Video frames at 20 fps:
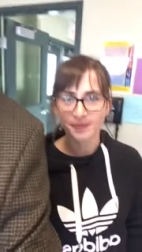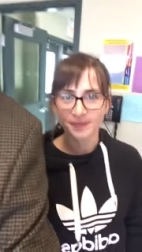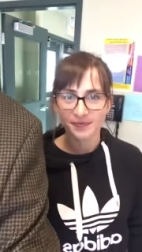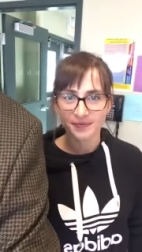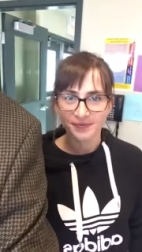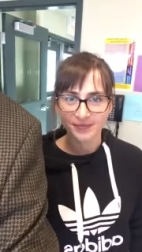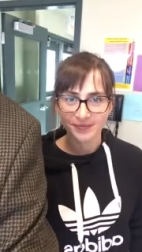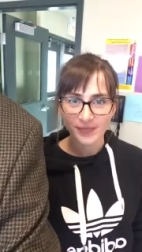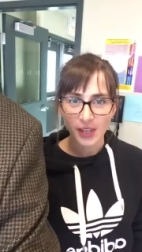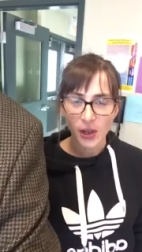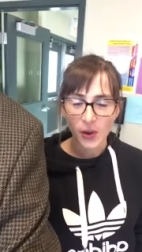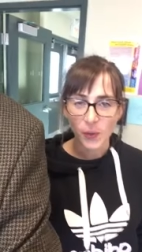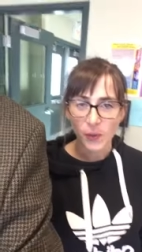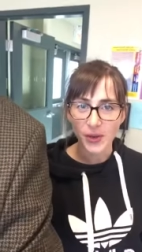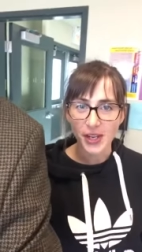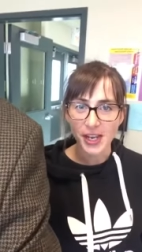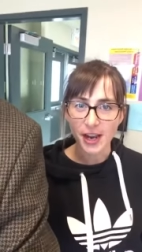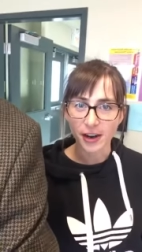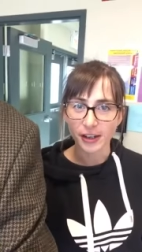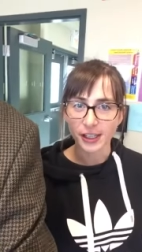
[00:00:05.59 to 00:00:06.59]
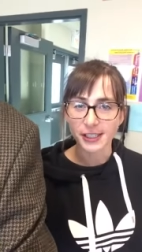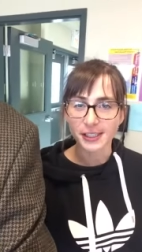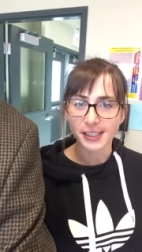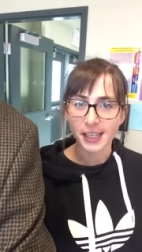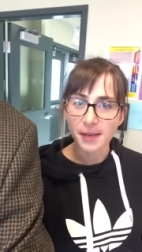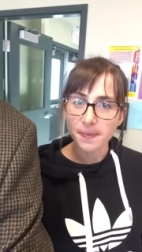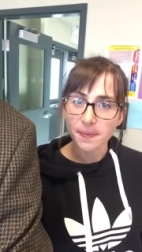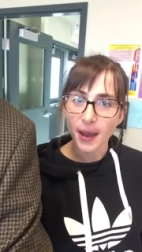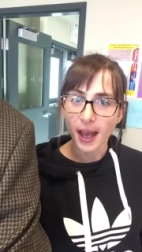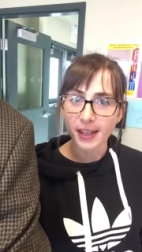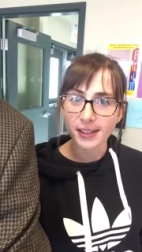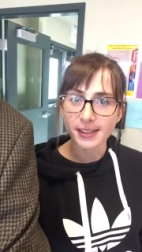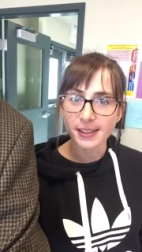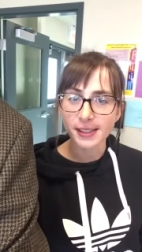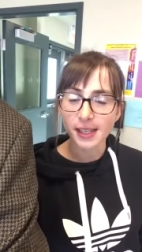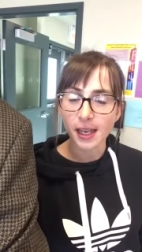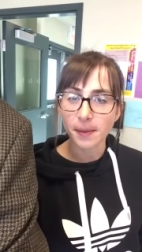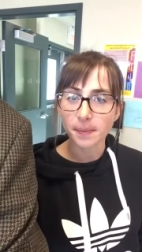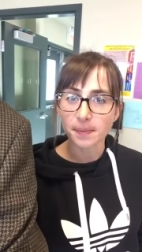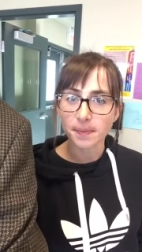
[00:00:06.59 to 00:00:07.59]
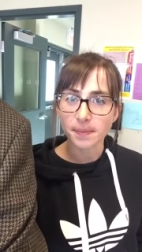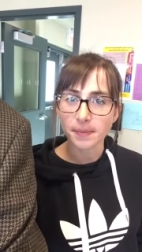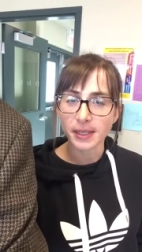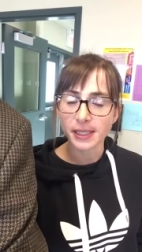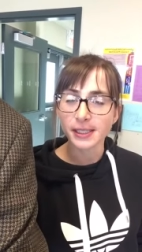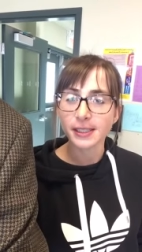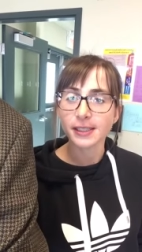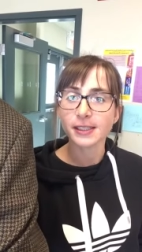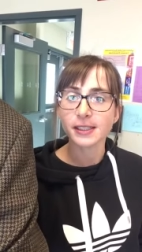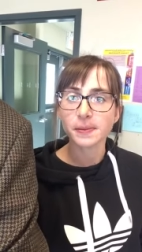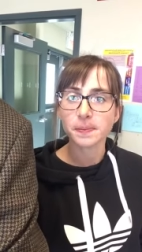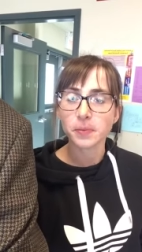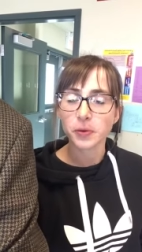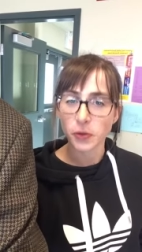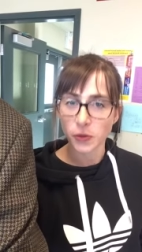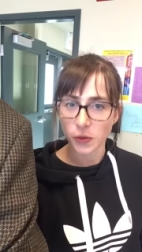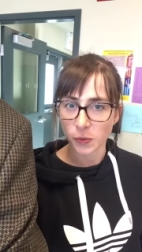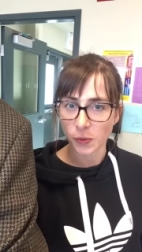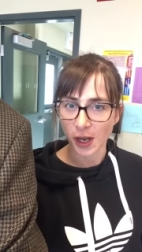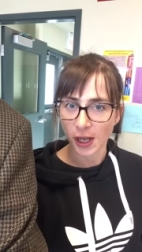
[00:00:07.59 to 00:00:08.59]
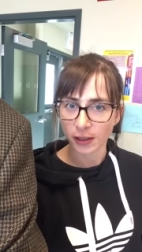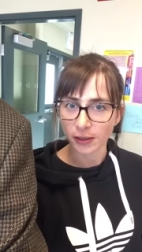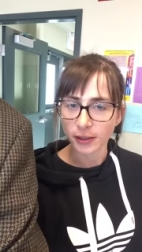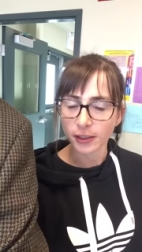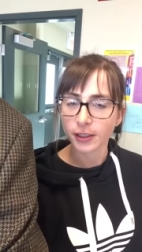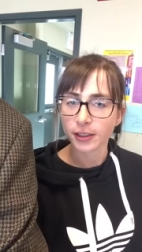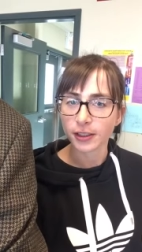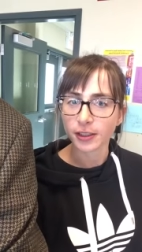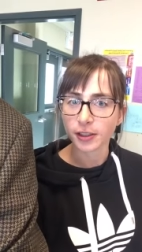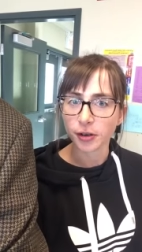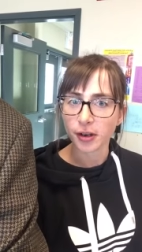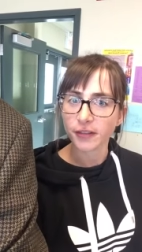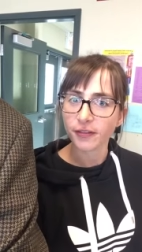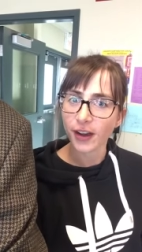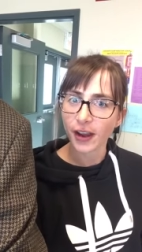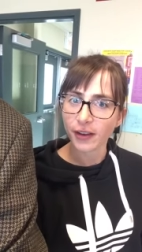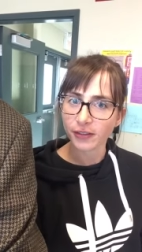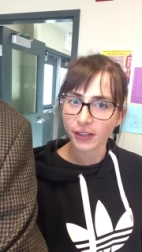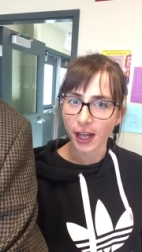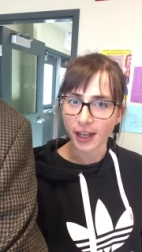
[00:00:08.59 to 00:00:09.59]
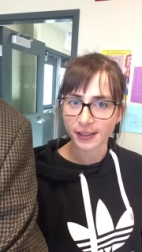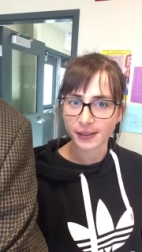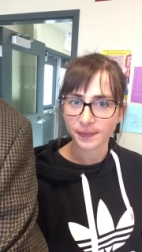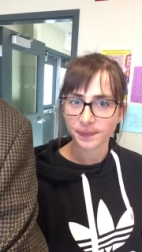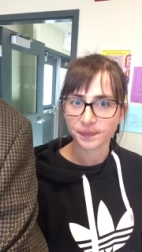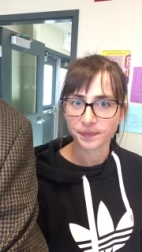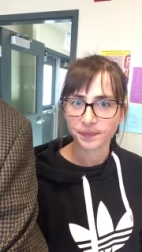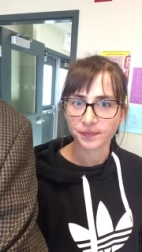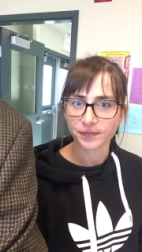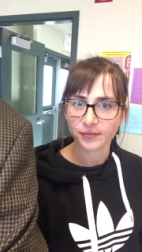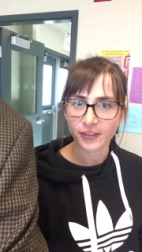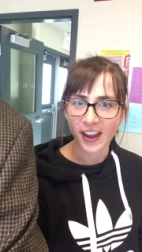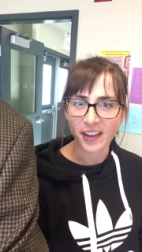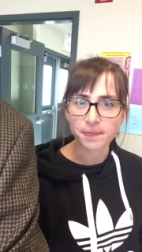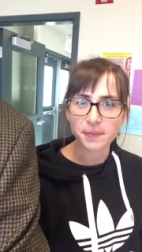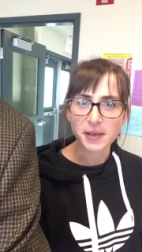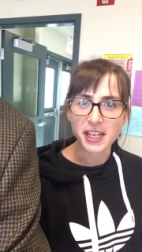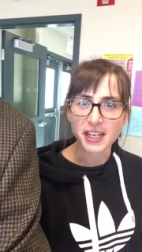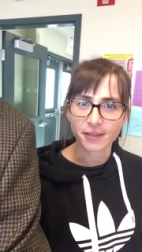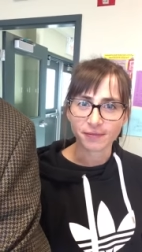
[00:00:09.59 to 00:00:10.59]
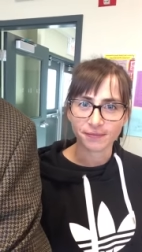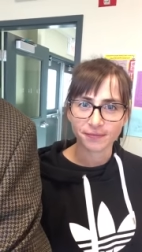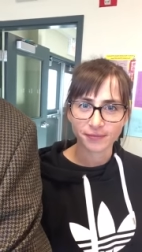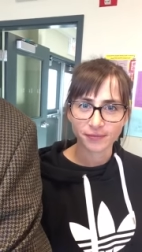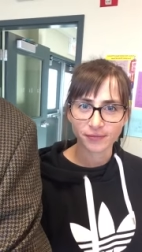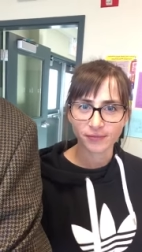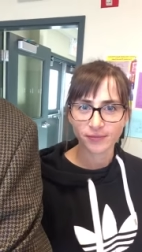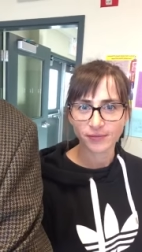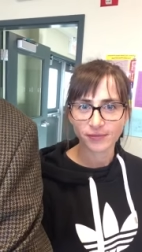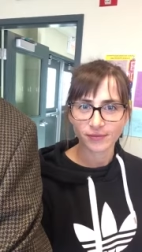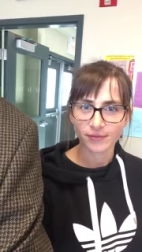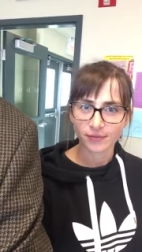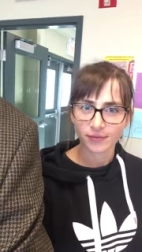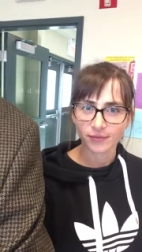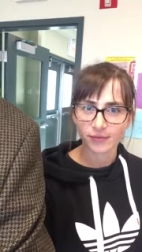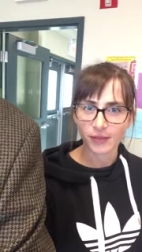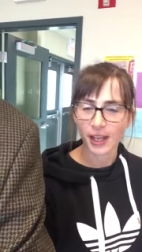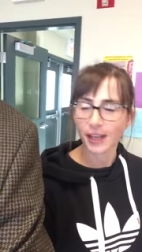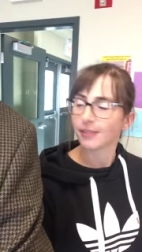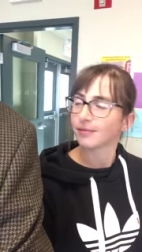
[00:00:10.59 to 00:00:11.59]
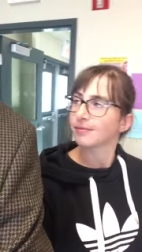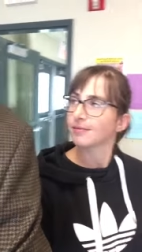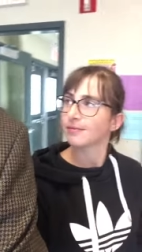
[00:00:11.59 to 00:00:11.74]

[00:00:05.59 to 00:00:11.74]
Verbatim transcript: Where are we? We are at St. Pat's. Mrs. Pudwell, her grade five class. Nice. Five P. Good. Yeah.